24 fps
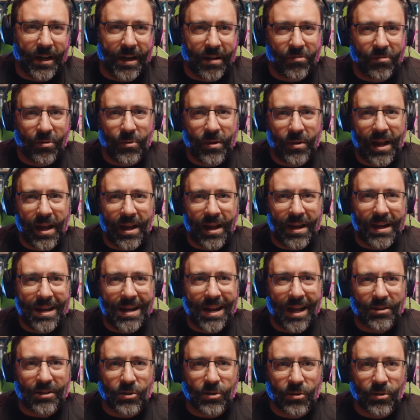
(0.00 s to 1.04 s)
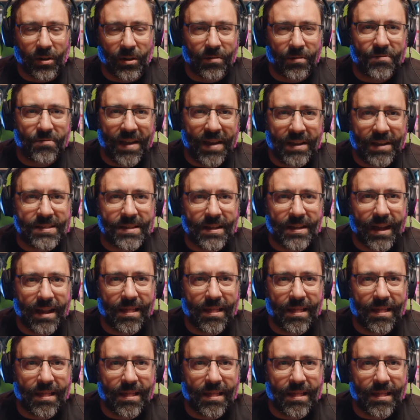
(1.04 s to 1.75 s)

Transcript: Strickland at Nocturnal Effects, I